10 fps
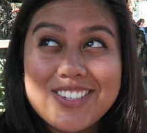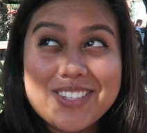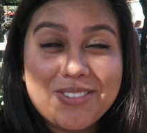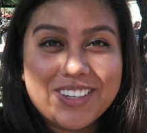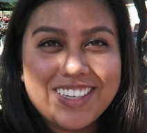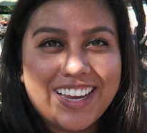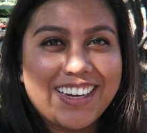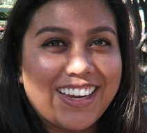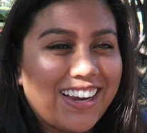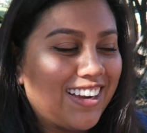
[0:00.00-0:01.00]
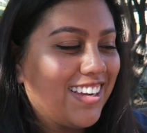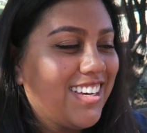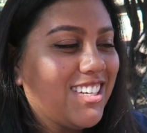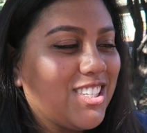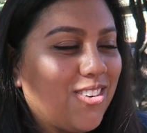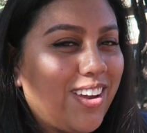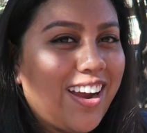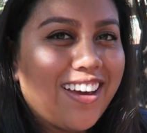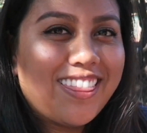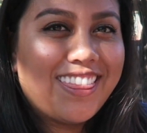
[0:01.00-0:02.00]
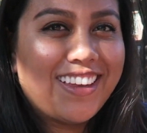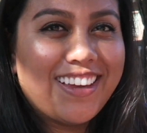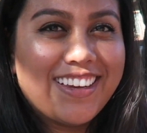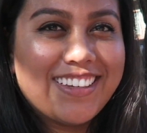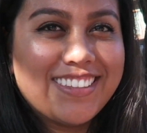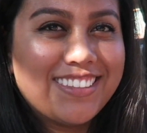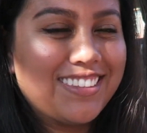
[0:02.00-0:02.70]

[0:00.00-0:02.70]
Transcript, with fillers: Use the weird lighting. So we got the